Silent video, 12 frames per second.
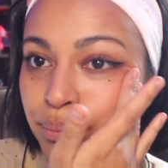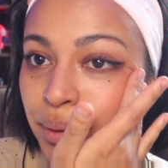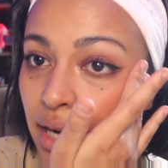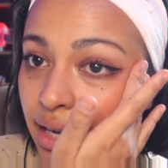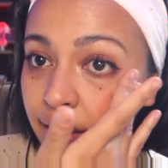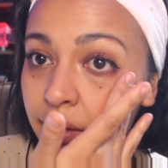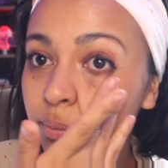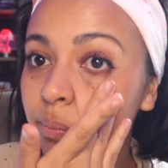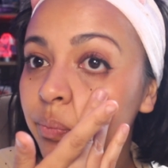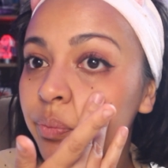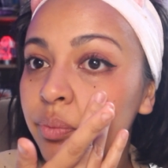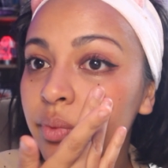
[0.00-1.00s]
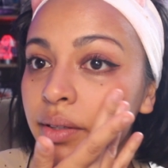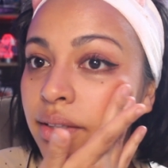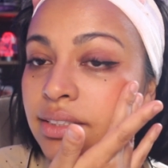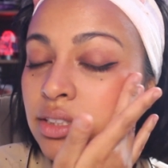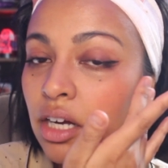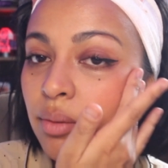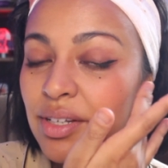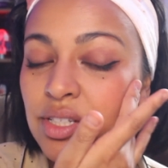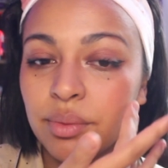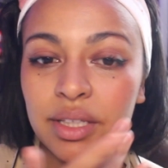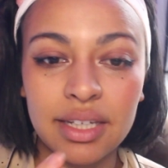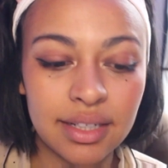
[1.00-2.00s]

But let's talk about something